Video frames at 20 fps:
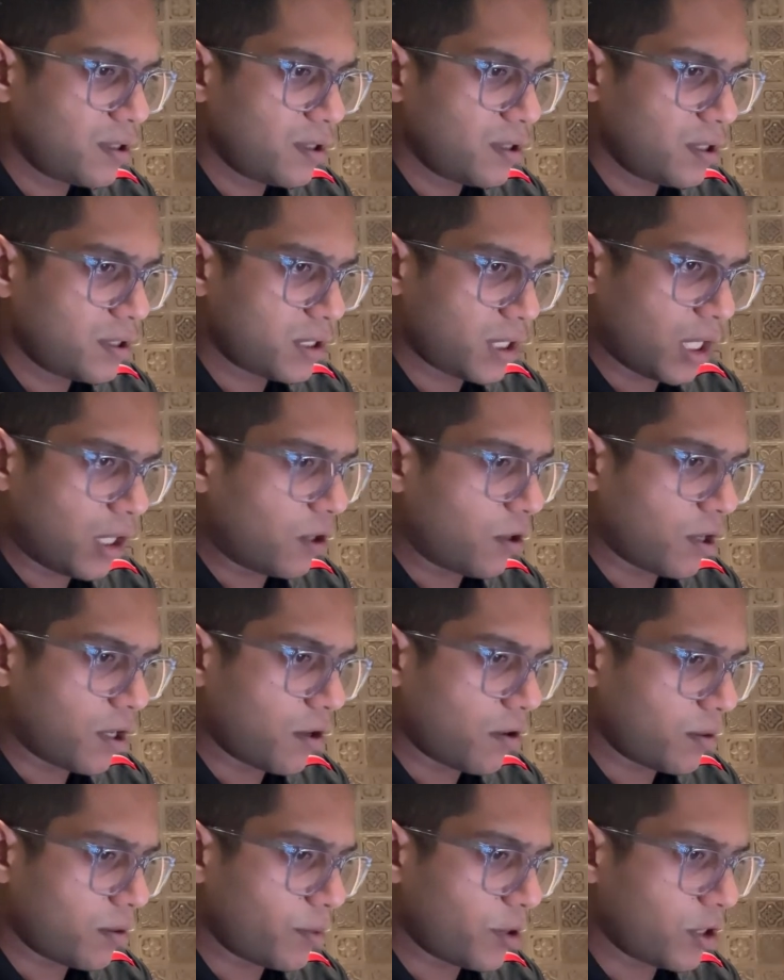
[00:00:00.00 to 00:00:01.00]
Still not
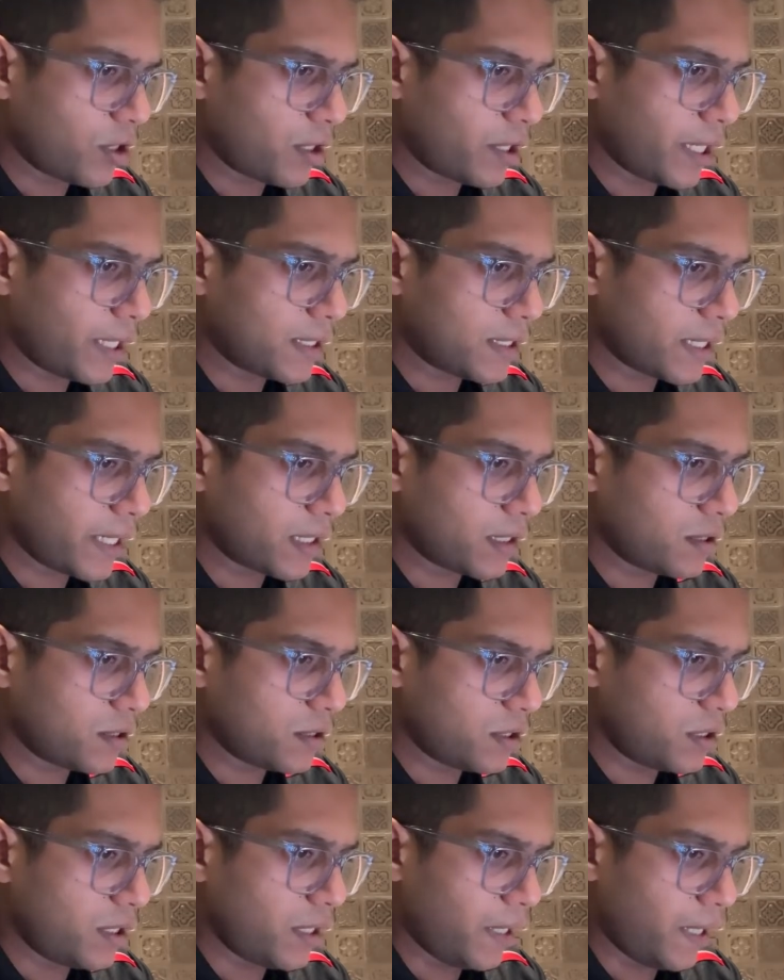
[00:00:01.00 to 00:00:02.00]
out, about 10 seconds
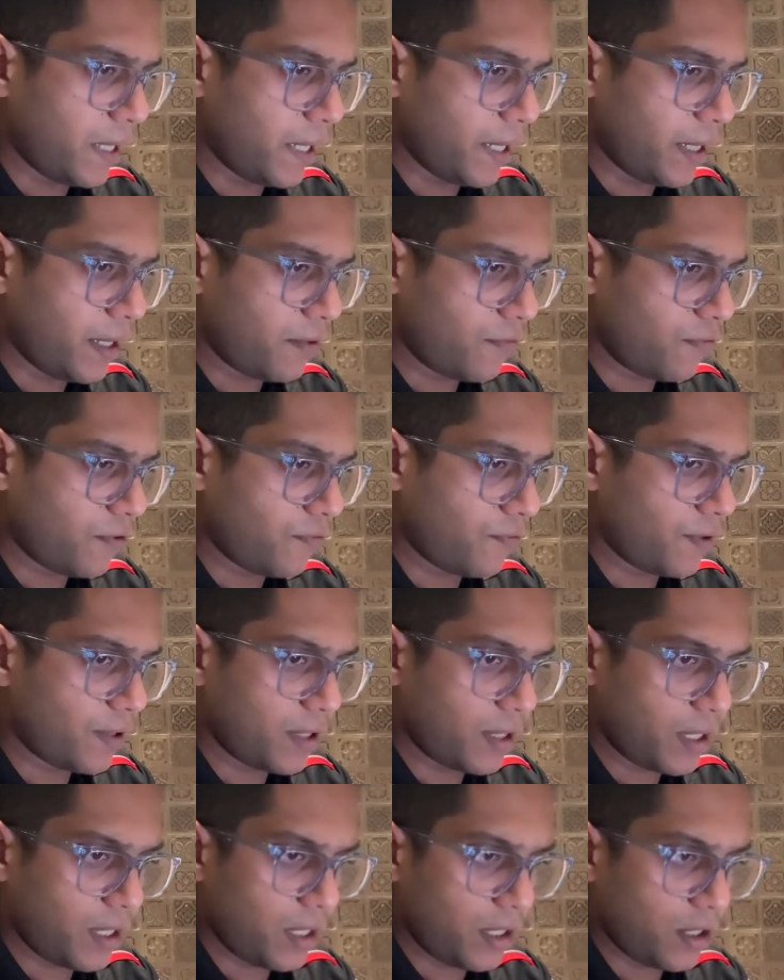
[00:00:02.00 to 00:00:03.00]
delayed.
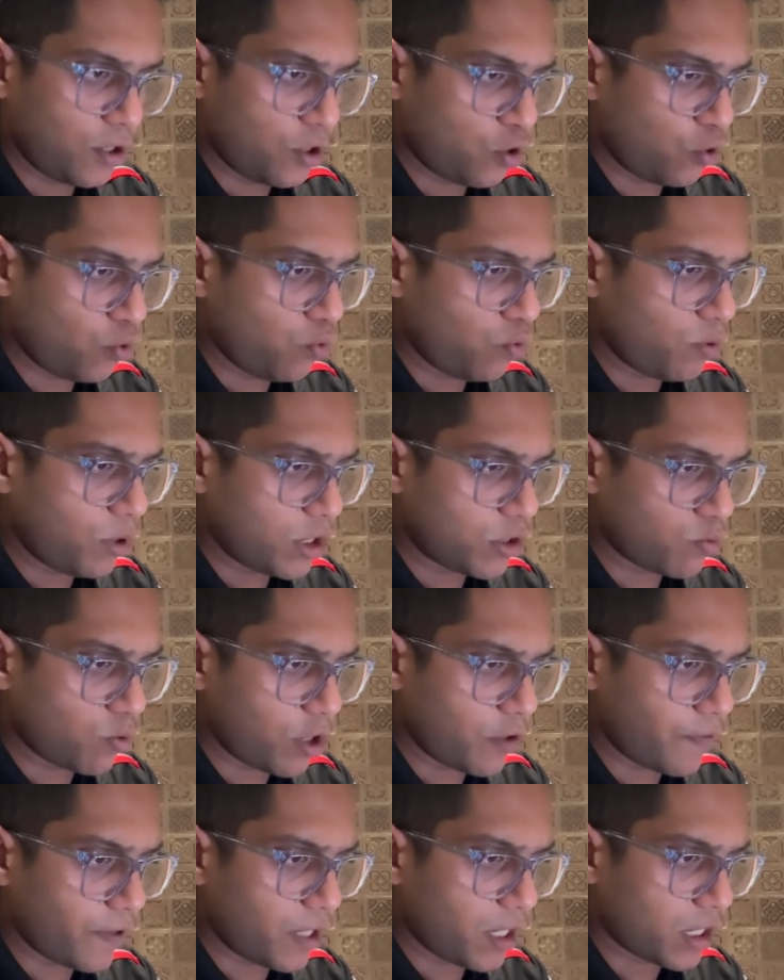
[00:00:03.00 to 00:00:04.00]
52 is what
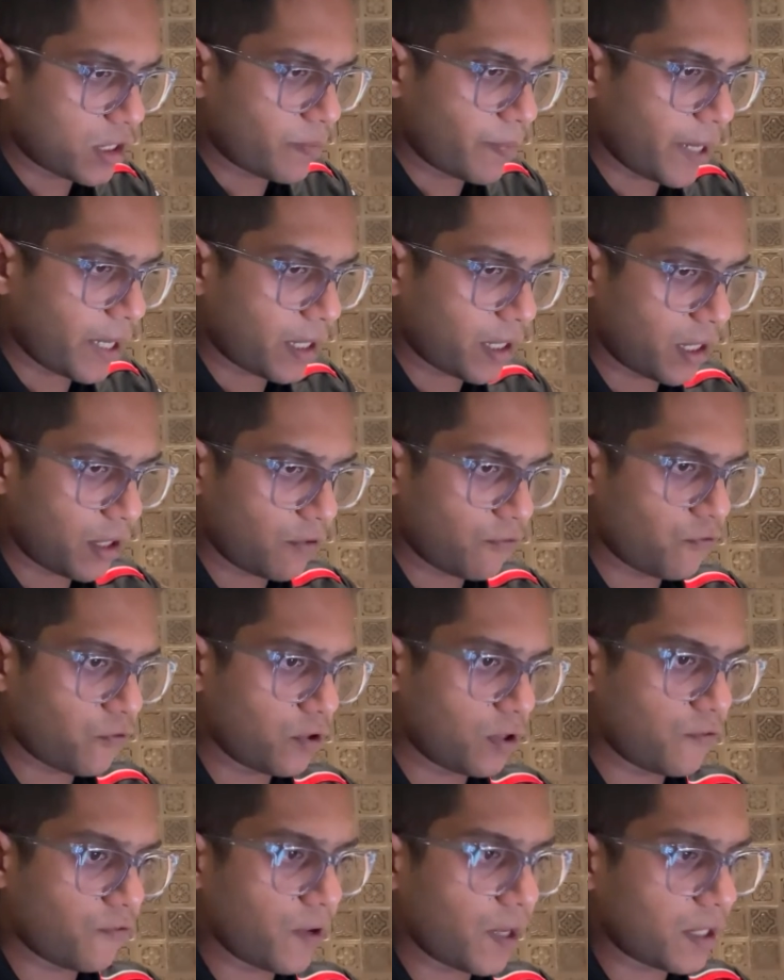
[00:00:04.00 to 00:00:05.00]
we're expecting for
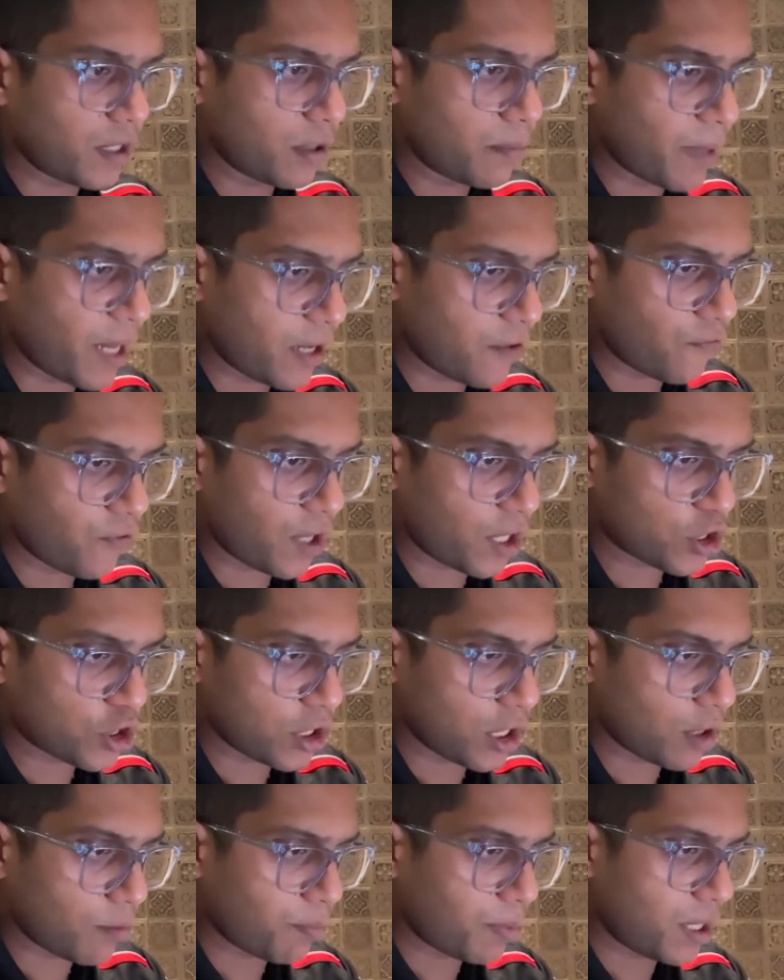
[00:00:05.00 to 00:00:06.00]
the final
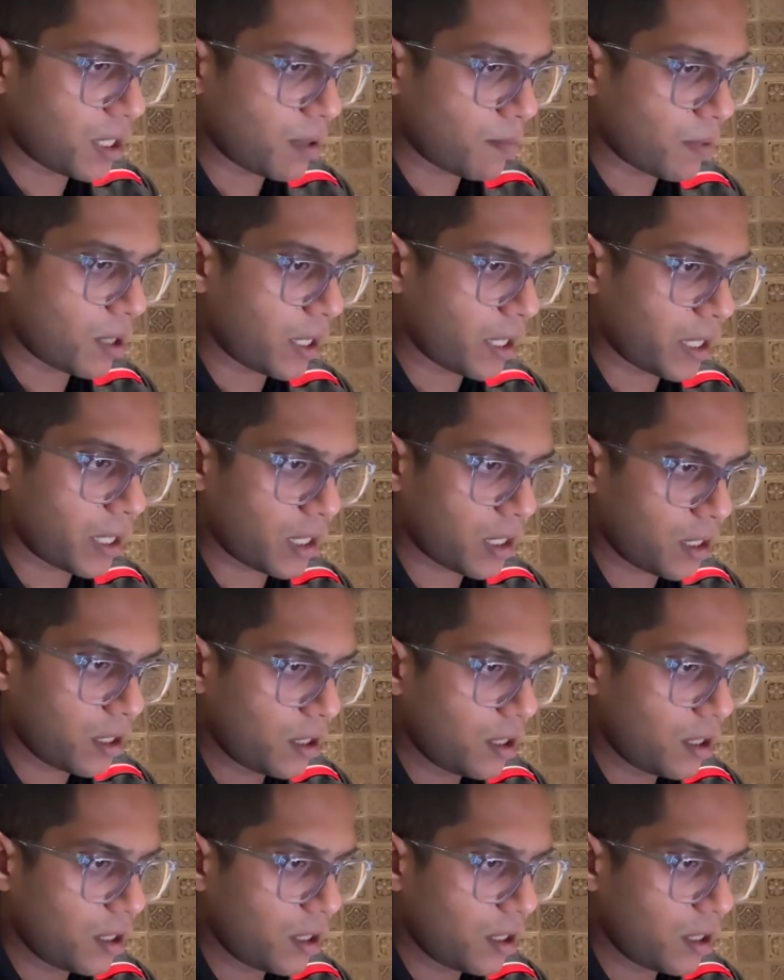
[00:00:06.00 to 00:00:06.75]
manufacturing PMI.